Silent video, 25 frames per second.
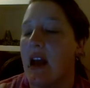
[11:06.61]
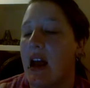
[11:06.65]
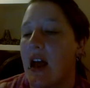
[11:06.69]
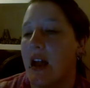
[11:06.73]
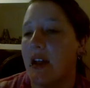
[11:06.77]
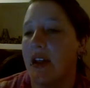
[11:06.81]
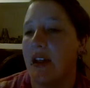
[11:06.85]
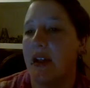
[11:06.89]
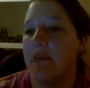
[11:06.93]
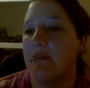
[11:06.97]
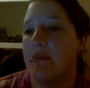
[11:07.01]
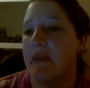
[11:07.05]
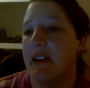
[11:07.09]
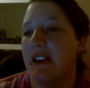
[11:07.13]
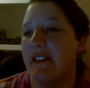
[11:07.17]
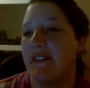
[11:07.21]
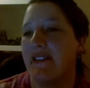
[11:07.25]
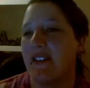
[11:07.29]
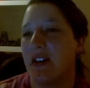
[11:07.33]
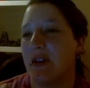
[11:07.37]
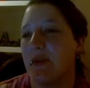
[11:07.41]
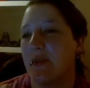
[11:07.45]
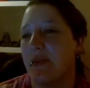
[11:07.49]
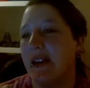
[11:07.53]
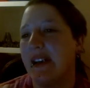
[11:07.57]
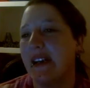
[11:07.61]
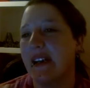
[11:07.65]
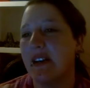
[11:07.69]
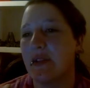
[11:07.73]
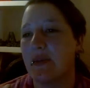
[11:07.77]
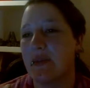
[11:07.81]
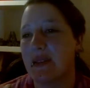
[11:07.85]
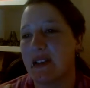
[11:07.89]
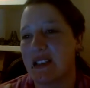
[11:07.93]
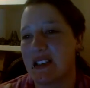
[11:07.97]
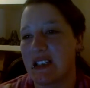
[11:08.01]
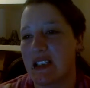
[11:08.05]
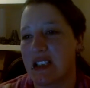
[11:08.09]
and then me feel a little
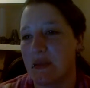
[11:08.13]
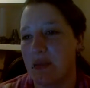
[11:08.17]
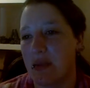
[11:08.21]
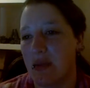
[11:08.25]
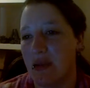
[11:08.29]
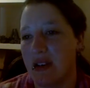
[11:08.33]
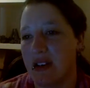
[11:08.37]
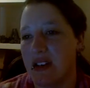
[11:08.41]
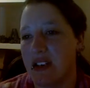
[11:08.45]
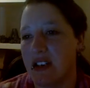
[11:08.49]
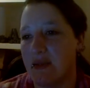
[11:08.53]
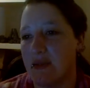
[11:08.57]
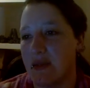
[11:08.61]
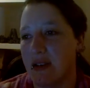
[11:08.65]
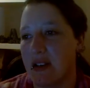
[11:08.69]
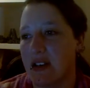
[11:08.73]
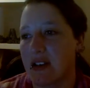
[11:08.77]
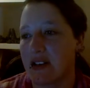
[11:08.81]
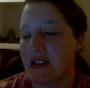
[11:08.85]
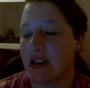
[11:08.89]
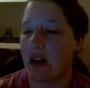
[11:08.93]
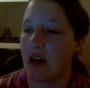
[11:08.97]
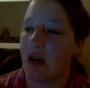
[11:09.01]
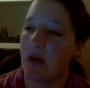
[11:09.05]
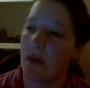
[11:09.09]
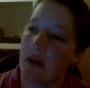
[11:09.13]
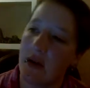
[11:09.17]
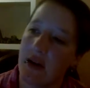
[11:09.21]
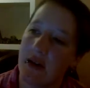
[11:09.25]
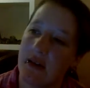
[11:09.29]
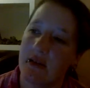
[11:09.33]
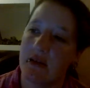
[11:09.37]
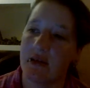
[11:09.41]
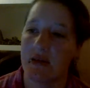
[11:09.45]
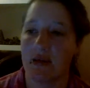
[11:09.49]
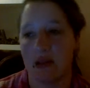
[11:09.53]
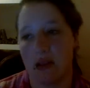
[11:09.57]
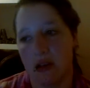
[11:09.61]
bit disappointed because I
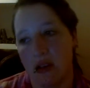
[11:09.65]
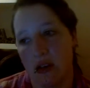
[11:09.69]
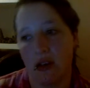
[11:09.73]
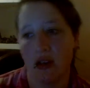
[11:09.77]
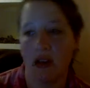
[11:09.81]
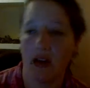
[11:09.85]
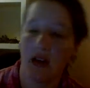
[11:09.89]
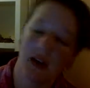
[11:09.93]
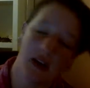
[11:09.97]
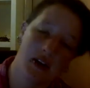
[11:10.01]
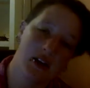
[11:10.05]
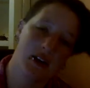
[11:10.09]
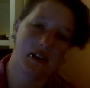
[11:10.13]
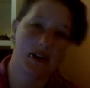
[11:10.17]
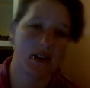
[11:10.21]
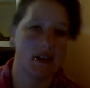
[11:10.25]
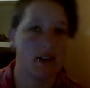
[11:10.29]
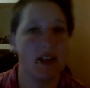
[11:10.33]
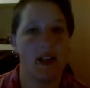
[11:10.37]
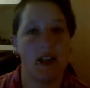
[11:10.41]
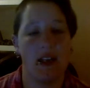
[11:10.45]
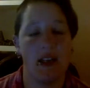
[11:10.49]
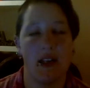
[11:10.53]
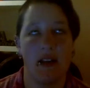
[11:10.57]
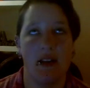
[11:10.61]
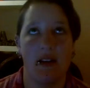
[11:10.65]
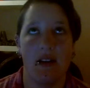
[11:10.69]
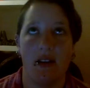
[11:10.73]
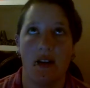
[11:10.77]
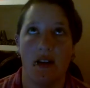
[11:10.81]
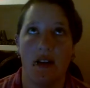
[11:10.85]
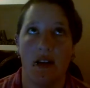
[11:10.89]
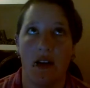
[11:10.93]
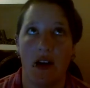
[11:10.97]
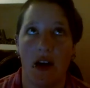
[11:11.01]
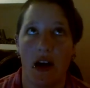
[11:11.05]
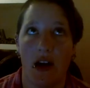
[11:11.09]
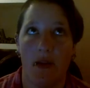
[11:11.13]
went to see
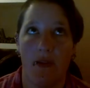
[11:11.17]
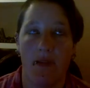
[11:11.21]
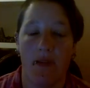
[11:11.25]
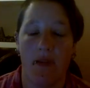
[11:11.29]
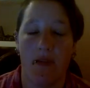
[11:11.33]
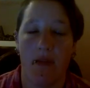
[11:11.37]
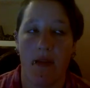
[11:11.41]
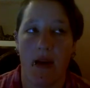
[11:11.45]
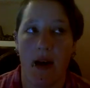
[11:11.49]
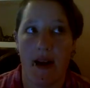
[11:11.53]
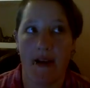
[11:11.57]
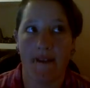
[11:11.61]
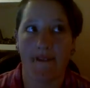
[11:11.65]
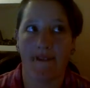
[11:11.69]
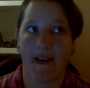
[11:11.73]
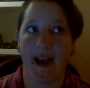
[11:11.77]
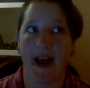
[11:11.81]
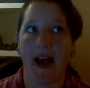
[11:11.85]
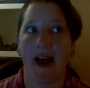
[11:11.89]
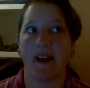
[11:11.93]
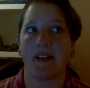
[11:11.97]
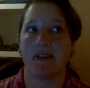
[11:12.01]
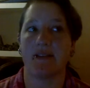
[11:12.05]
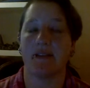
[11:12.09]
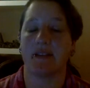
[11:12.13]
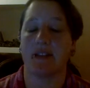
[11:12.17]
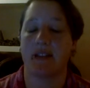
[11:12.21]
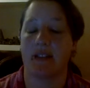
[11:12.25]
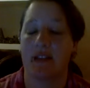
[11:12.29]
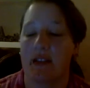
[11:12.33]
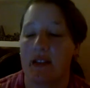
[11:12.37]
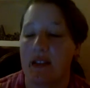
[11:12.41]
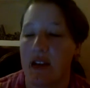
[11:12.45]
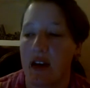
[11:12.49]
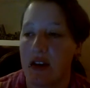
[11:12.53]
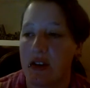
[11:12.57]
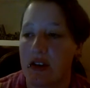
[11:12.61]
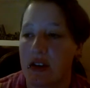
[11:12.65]
my fans as
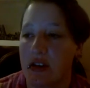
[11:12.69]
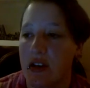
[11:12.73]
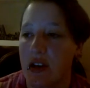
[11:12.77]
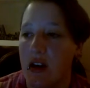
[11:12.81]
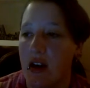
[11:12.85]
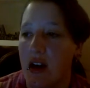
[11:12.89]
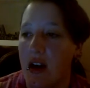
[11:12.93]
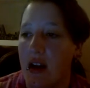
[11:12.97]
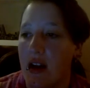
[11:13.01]
such,